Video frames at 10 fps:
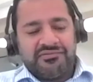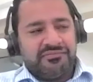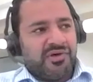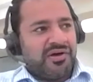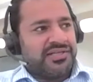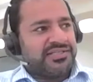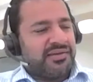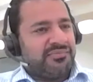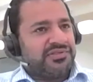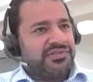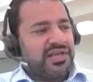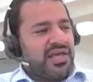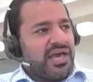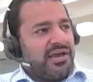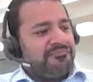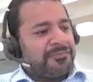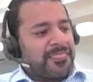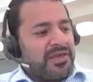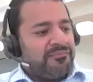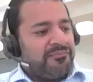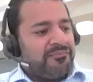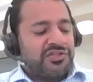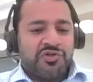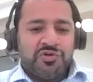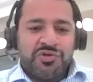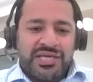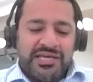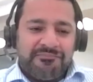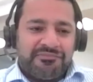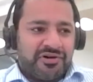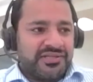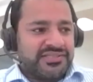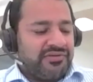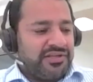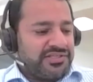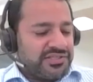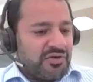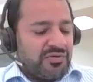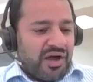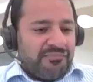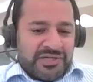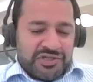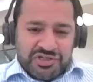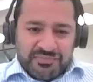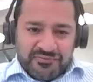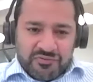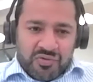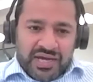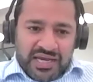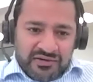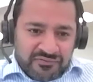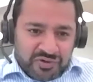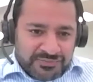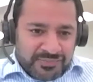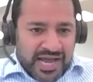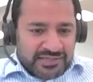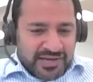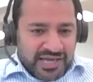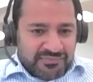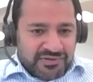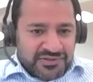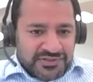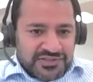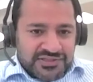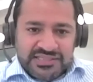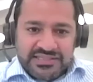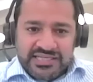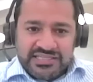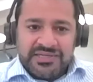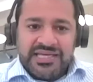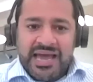different market segments, um, but two key product areas. So I mentioned it before: invoice-backed payments. These tend to be